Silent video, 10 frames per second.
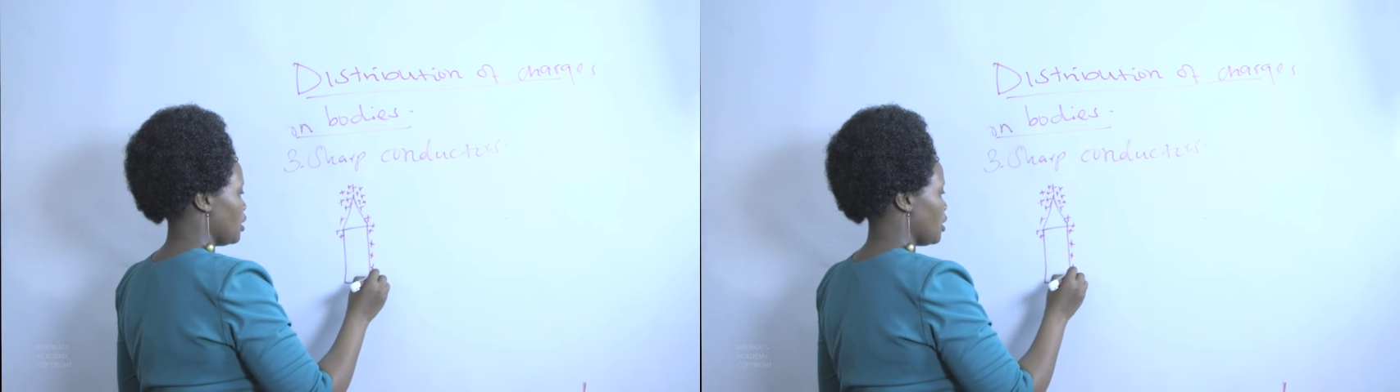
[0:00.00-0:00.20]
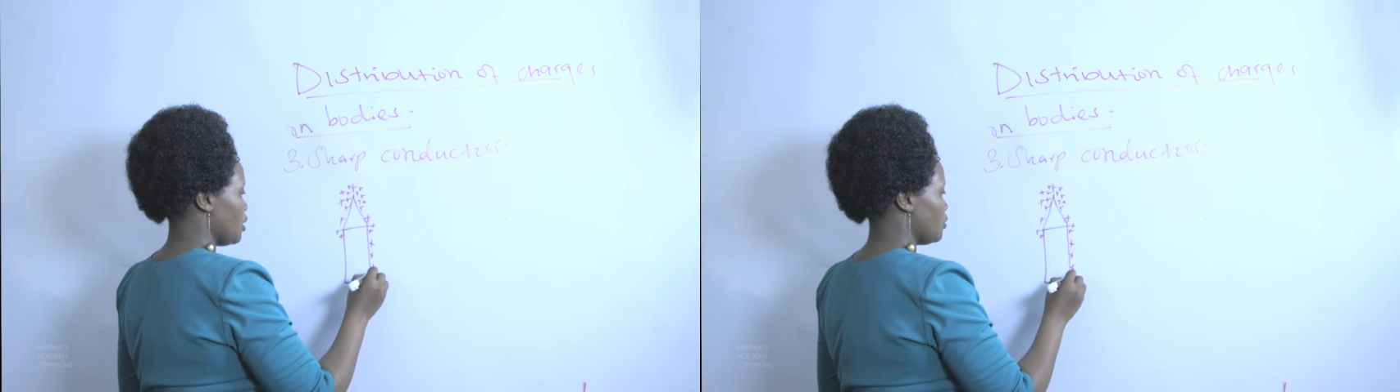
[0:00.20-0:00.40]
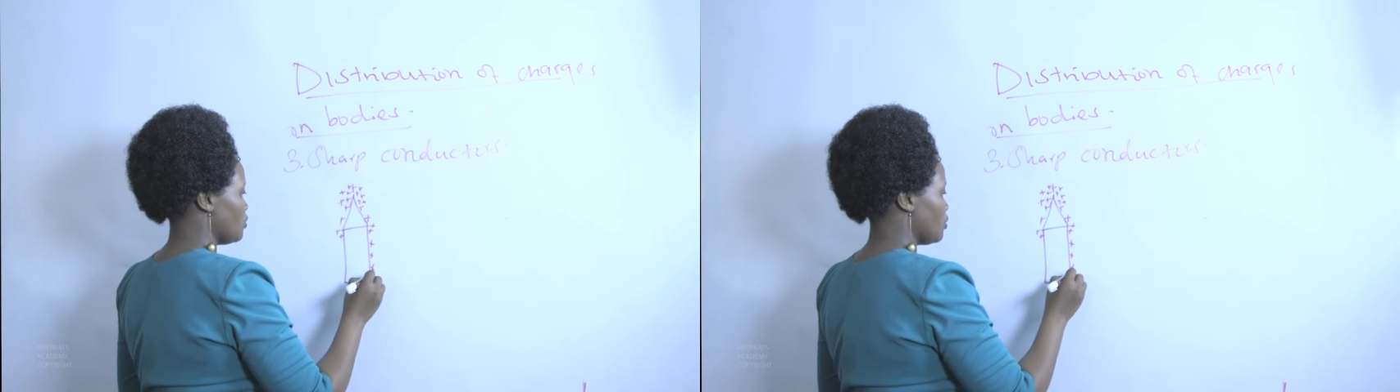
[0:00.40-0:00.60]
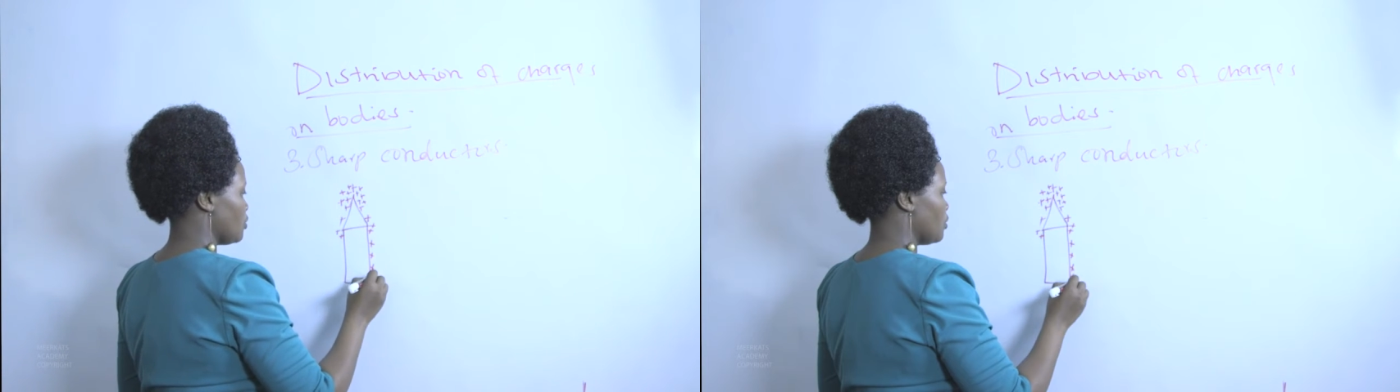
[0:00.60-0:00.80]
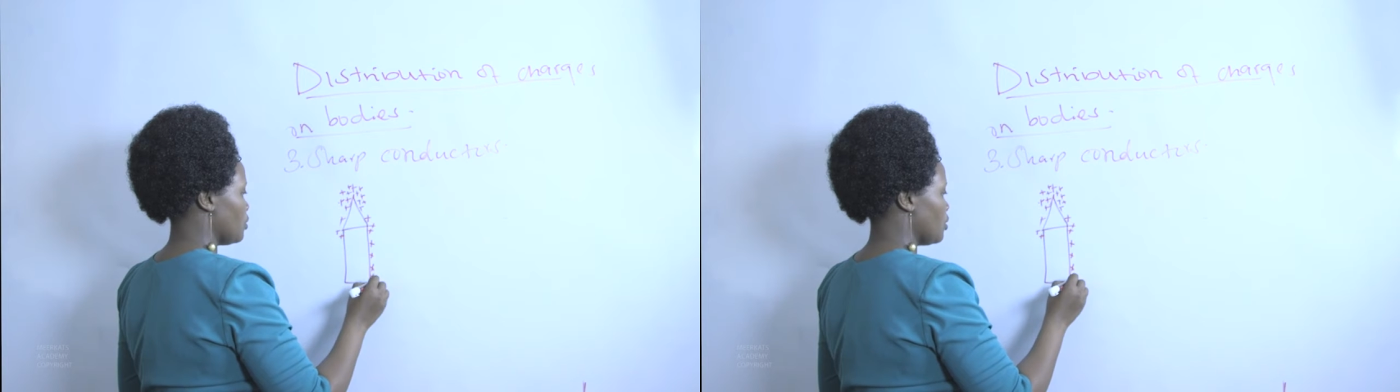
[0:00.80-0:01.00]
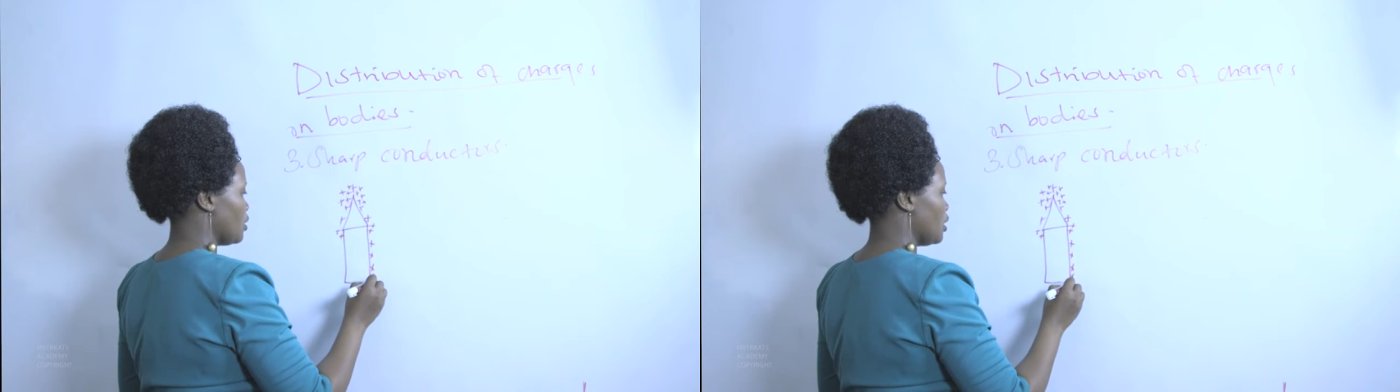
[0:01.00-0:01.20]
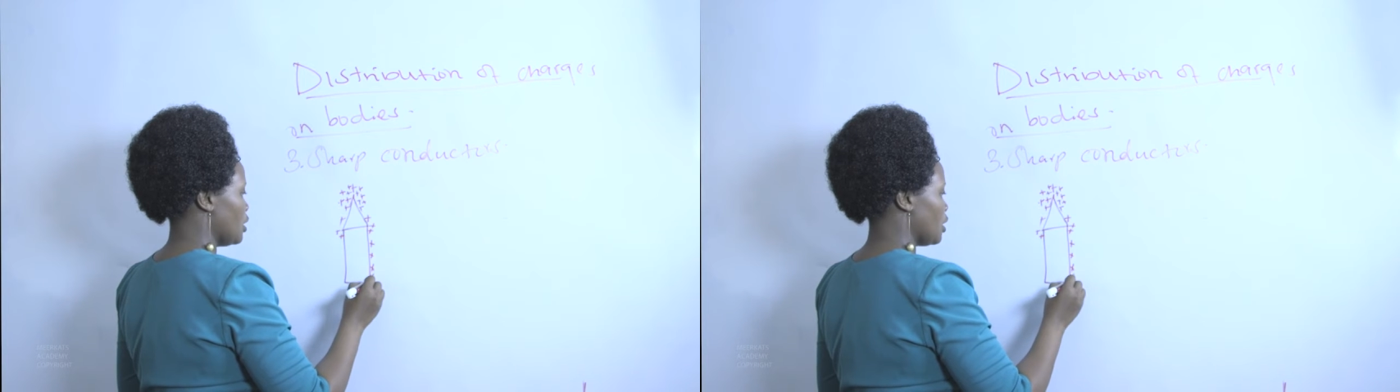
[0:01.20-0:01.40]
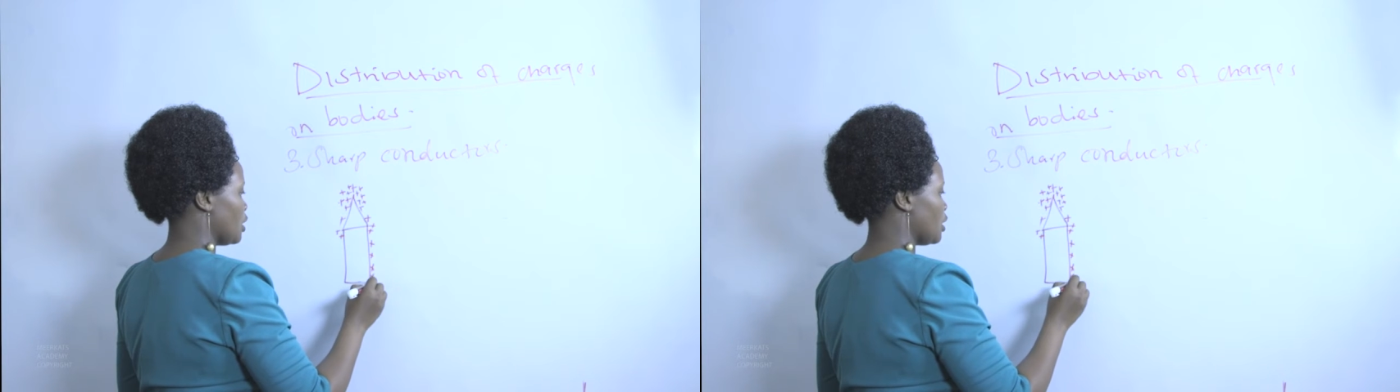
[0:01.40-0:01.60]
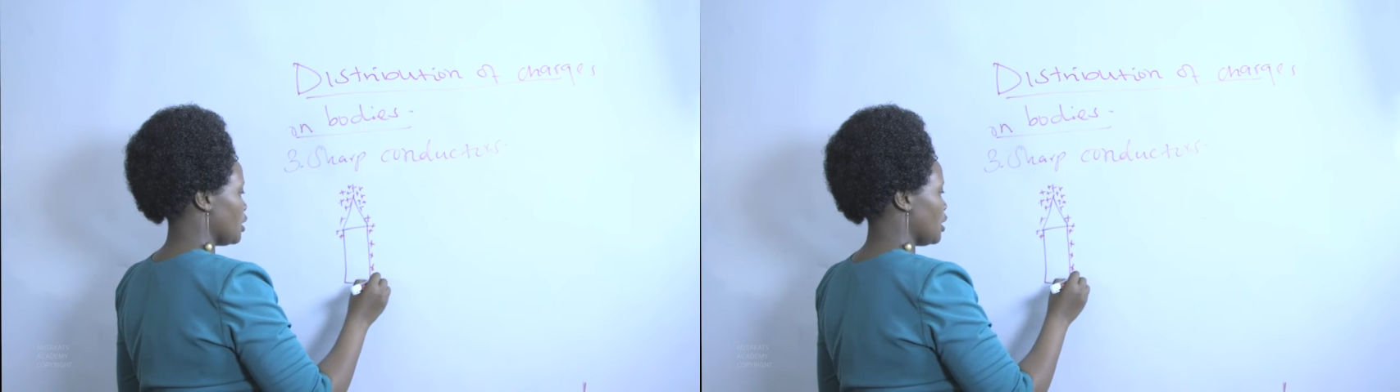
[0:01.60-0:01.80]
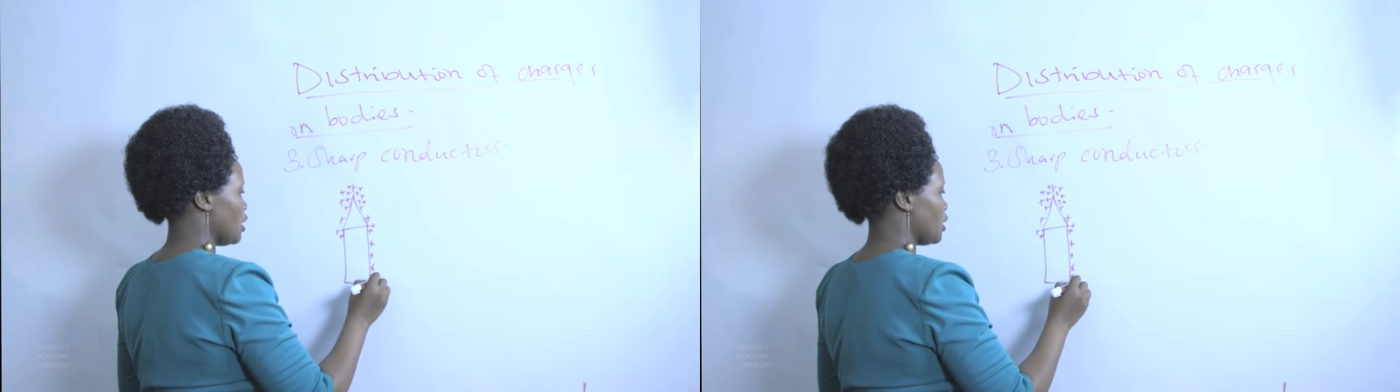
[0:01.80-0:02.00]
Now,
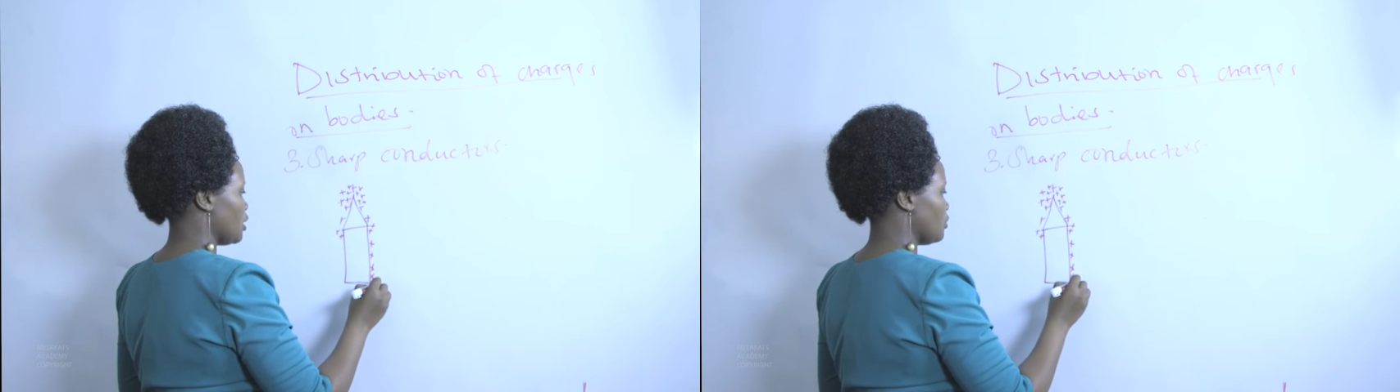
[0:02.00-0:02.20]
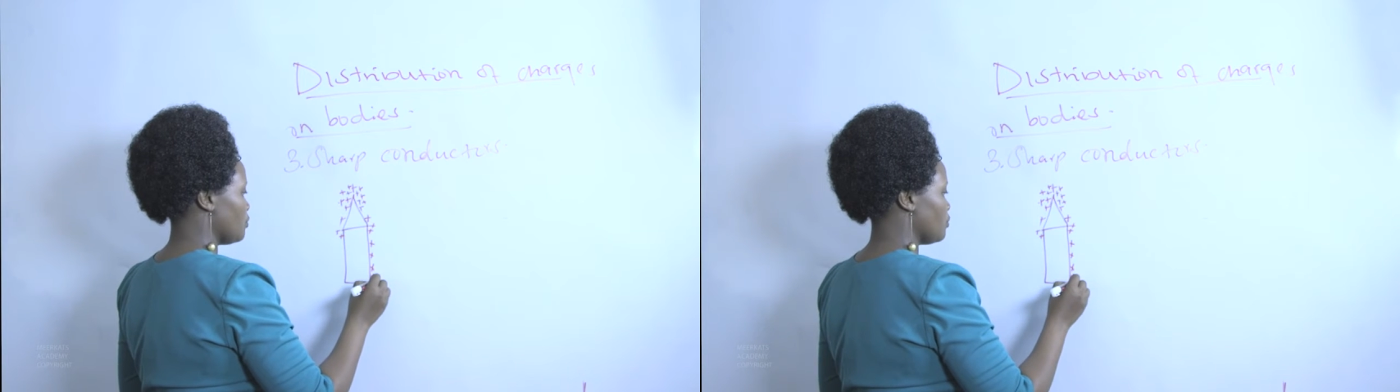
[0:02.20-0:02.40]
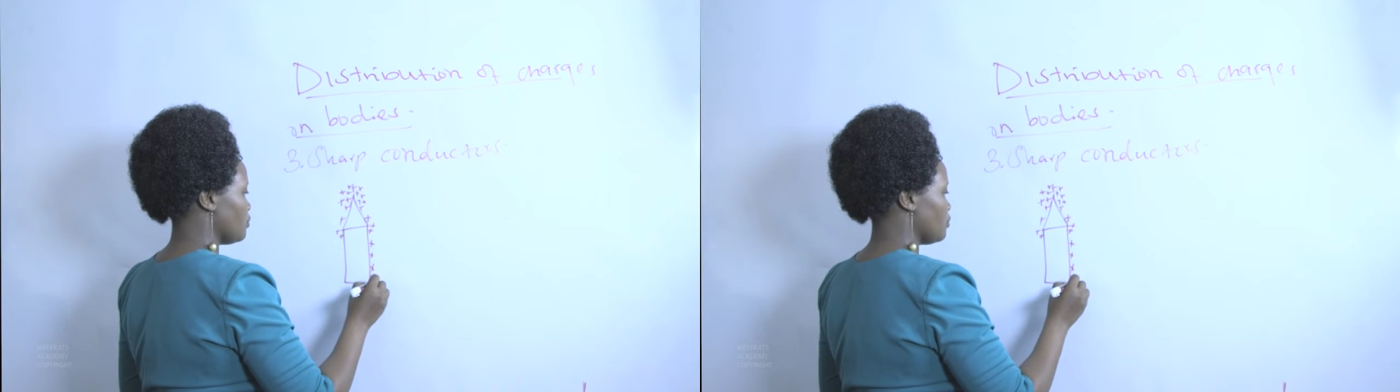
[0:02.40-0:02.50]
clearly,